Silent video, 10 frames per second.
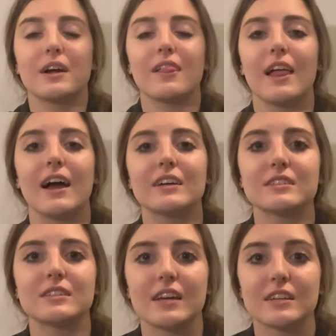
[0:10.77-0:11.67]
last
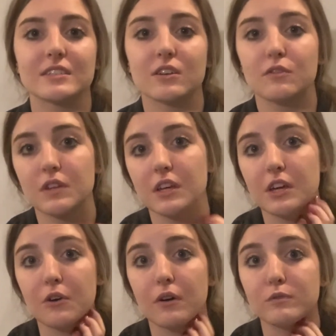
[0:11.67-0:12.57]
ASL video
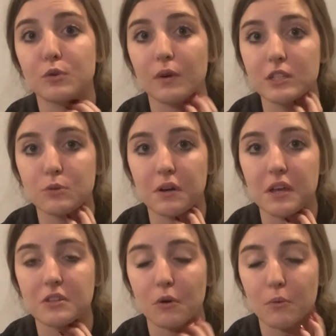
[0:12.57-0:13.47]
of 2020.
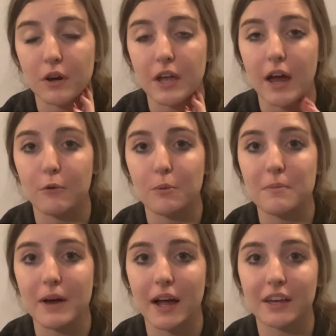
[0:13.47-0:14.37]
Don't worry, I will be
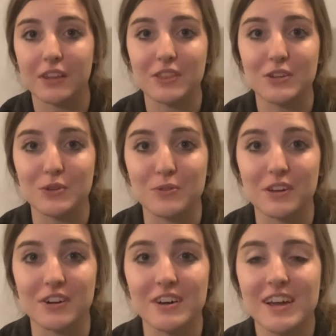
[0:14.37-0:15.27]
back in the new
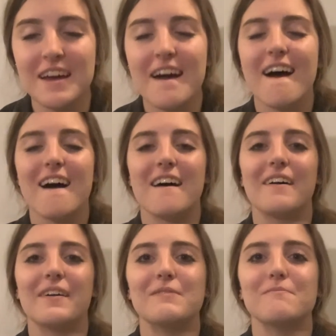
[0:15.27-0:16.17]
year.
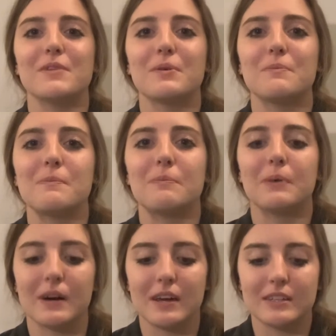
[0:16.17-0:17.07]

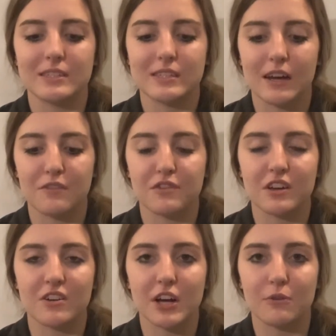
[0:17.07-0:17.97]
But I figured
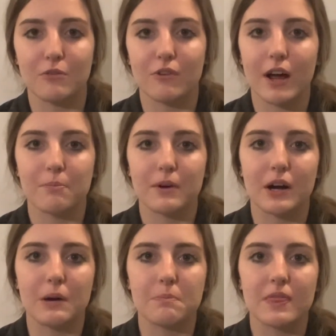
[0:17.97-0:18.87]
I would wrap
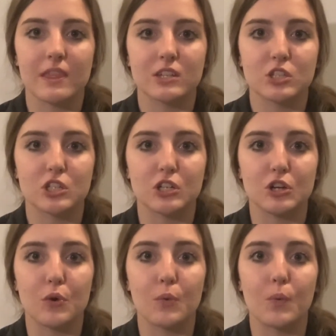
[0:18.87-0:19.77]
up this year
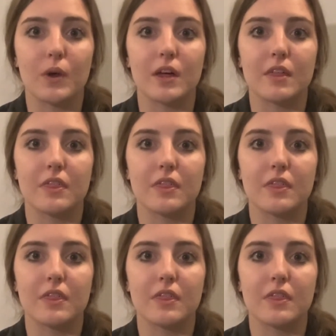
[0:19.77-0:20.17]
with